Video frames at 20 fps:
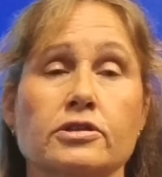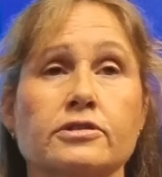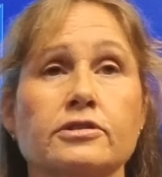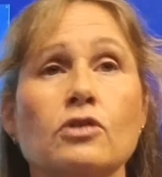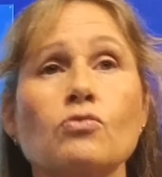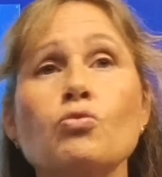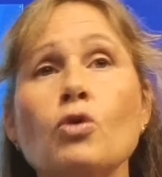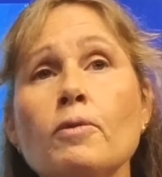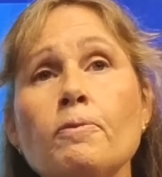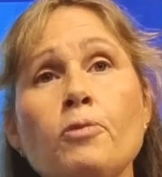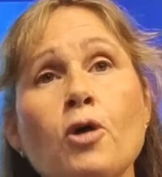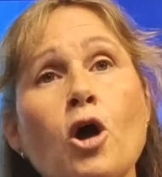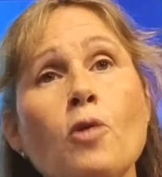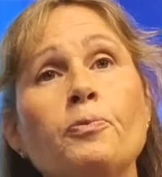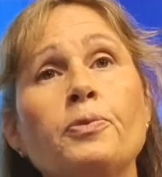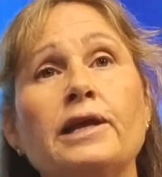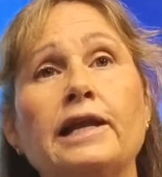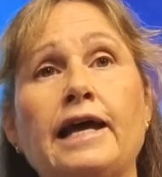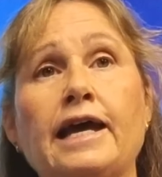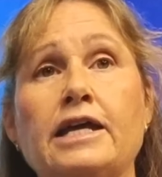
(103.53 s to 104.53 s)
So what
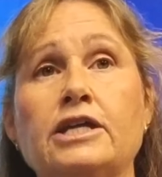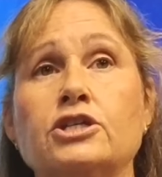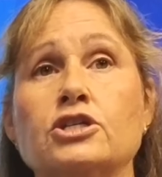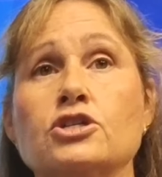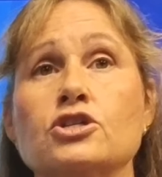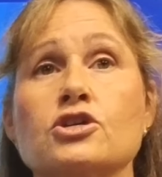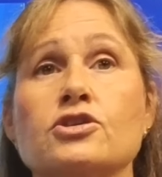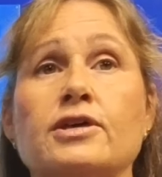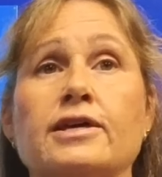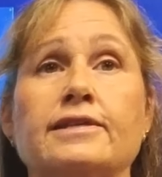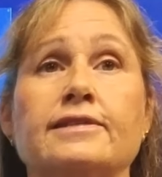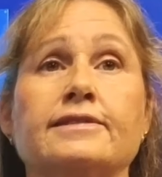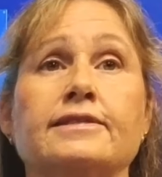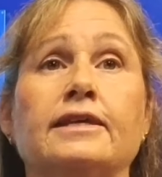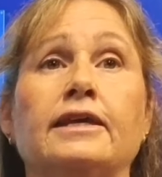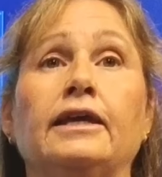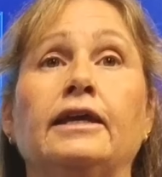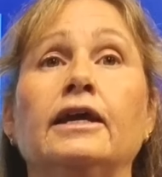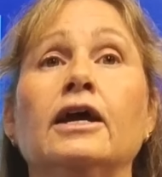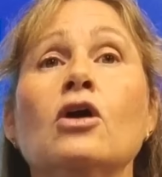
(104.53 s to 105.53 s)
population do they
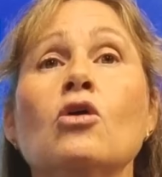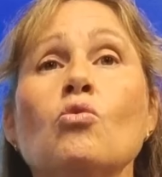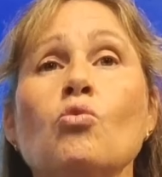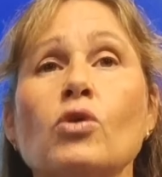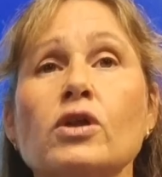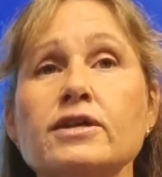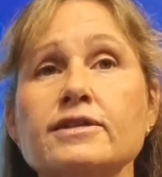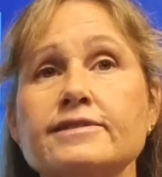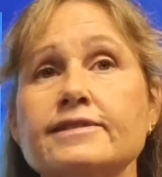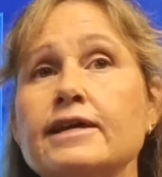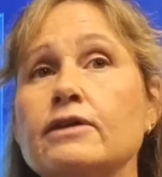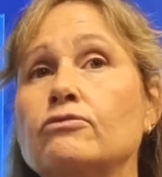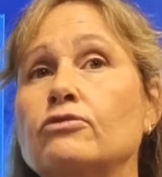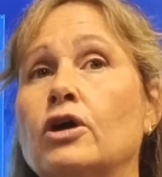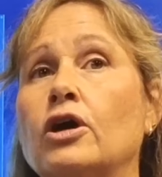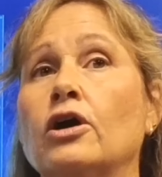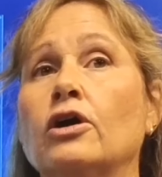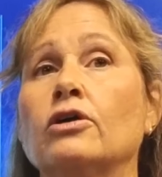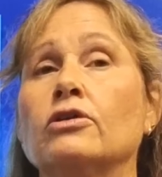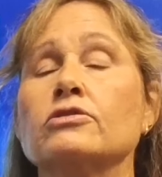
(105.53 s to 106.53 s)
see? What is their
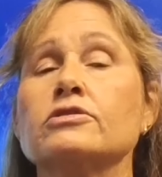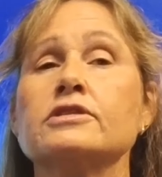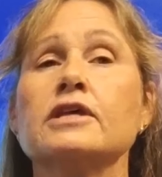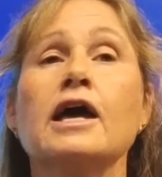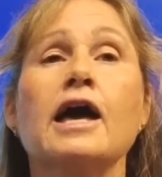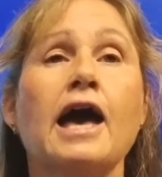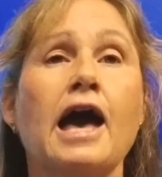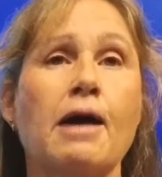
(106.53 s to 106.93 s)
roles?